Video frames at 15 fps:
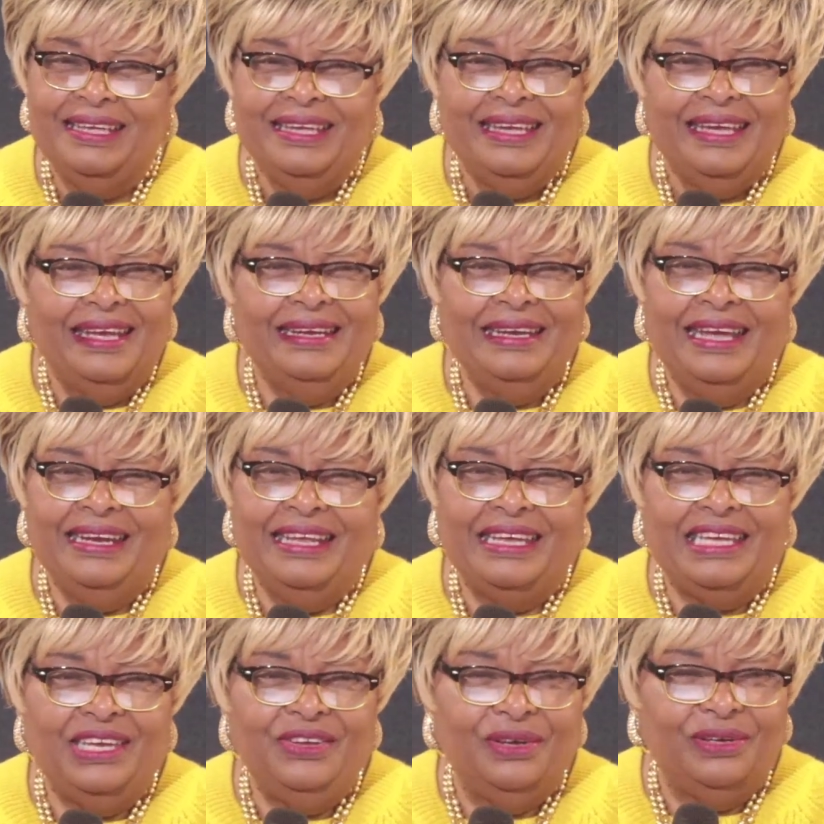And then they give
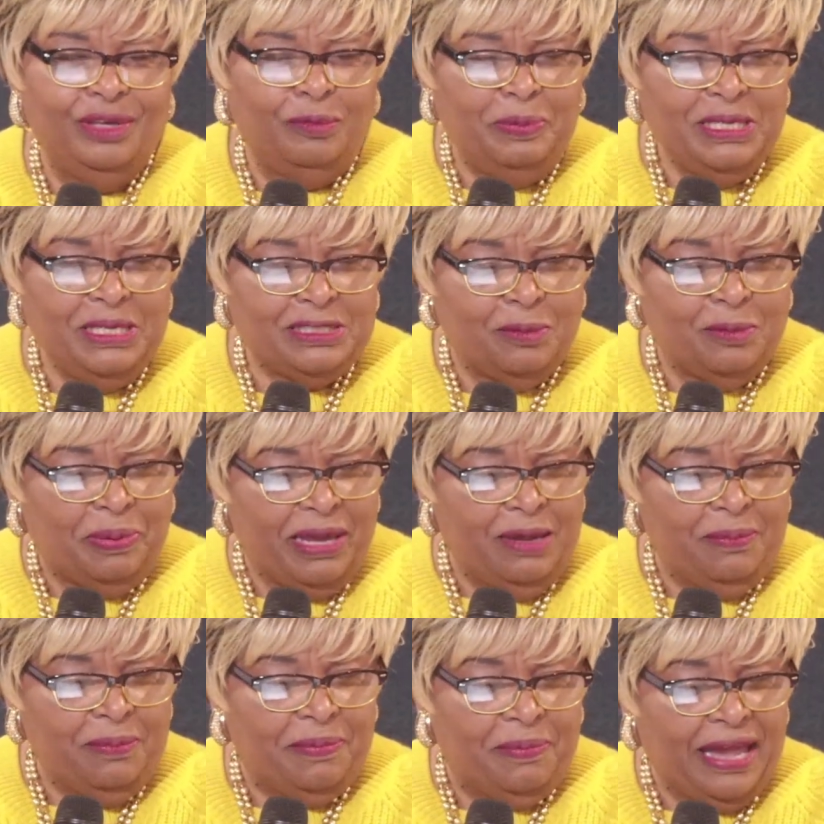you a little piece of paper.
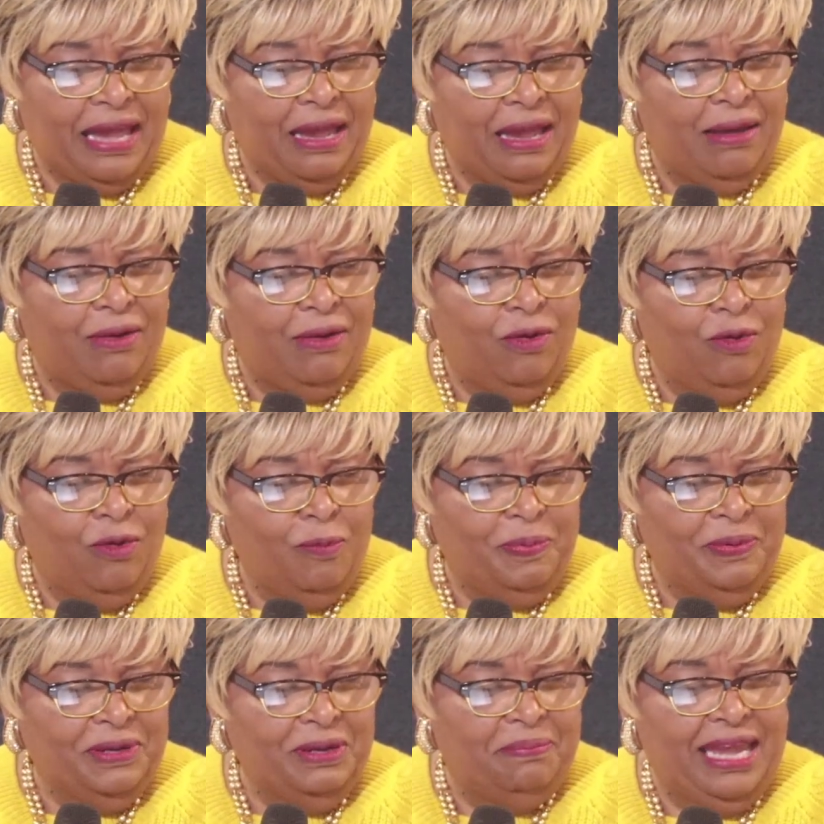I opened the bag
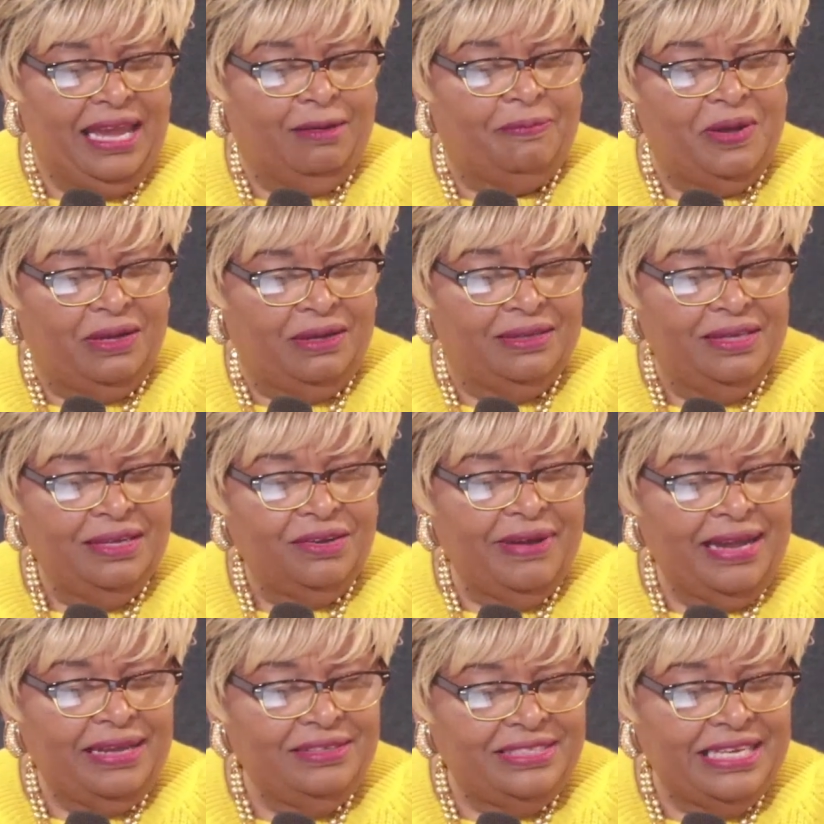of Cracker
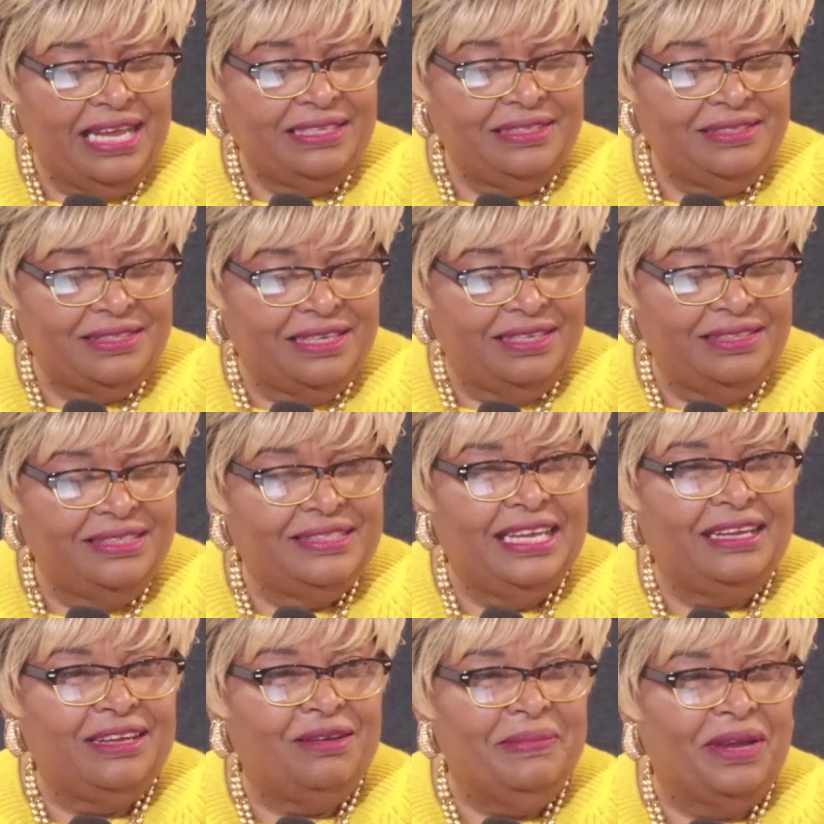Jacks the other day
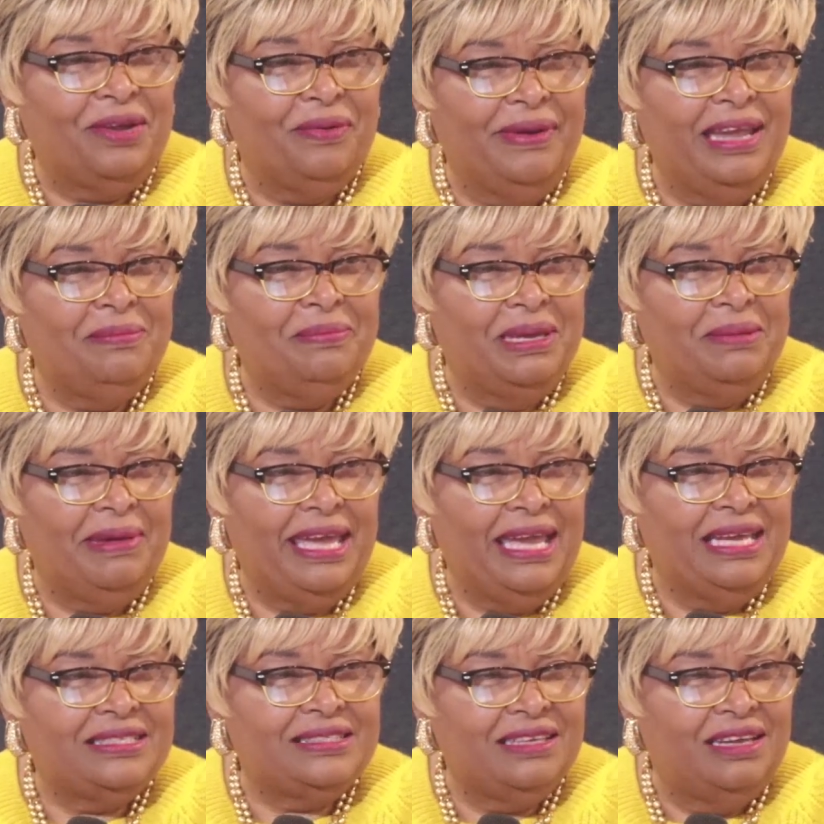because my grandbaby had
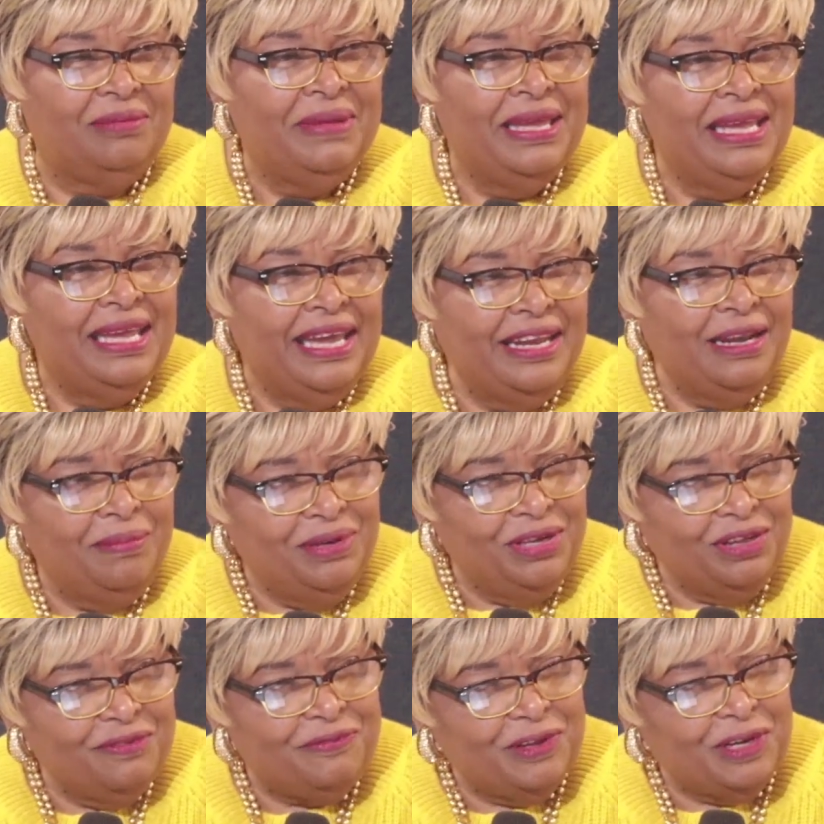some. And I'm looking
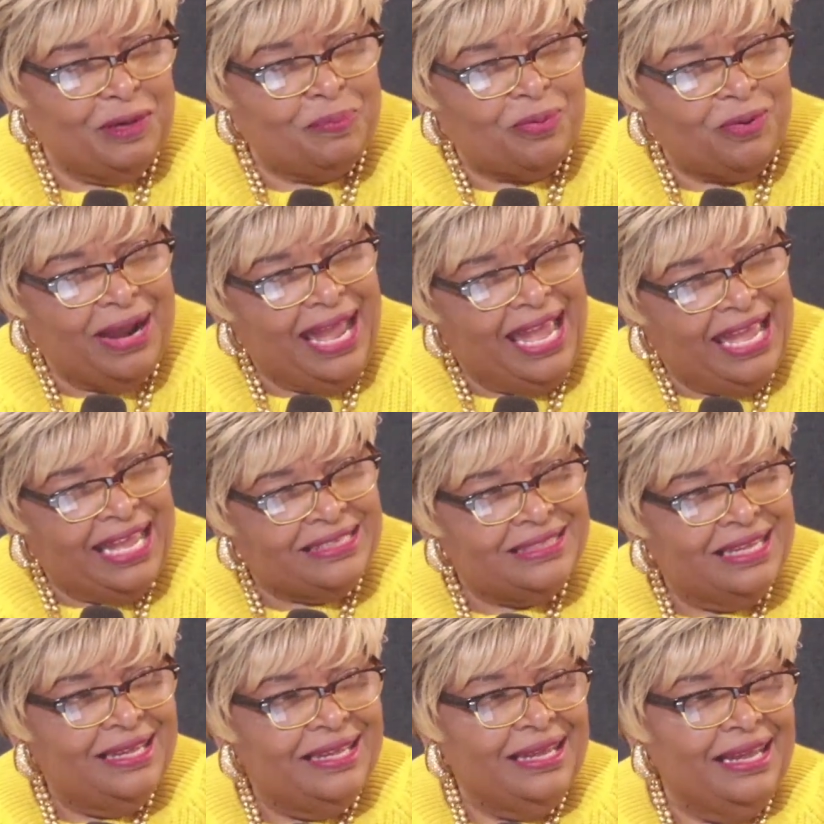for the prize.
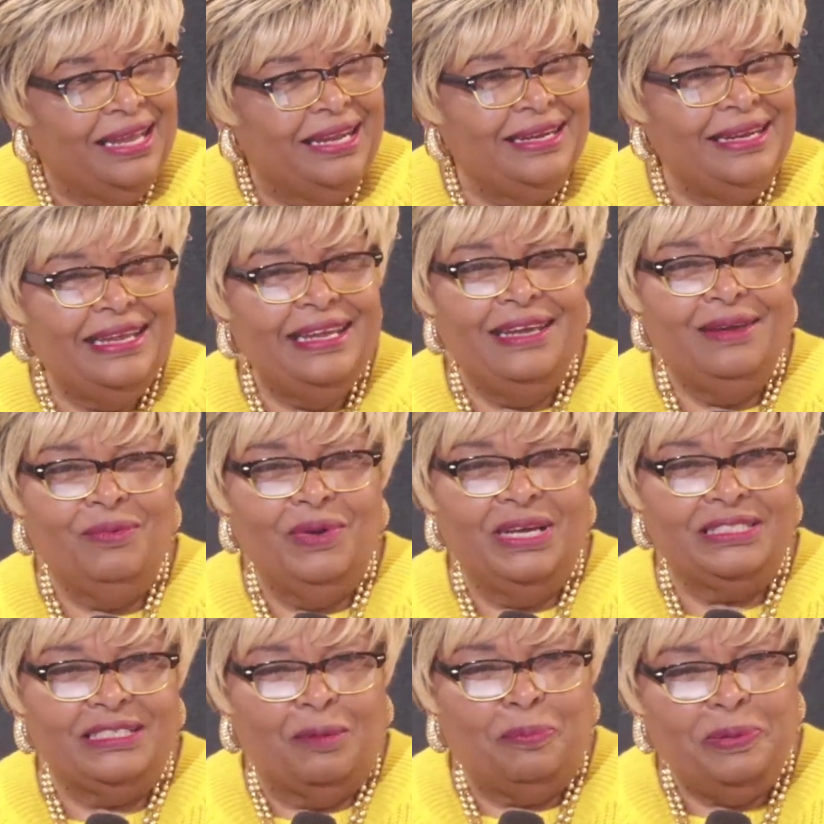And it was
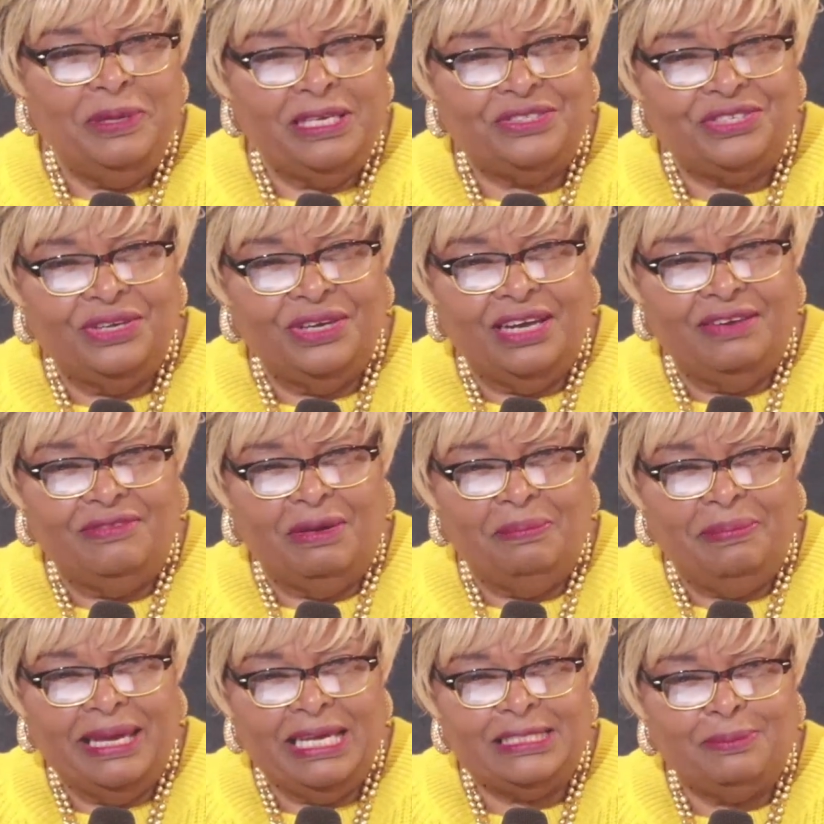a picture of a
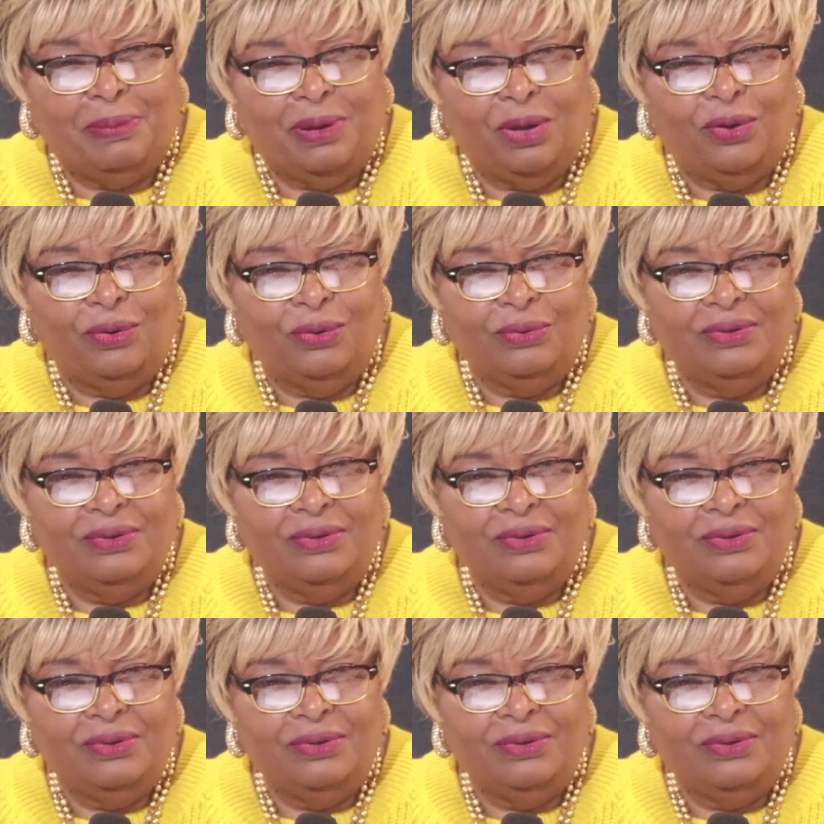baseball.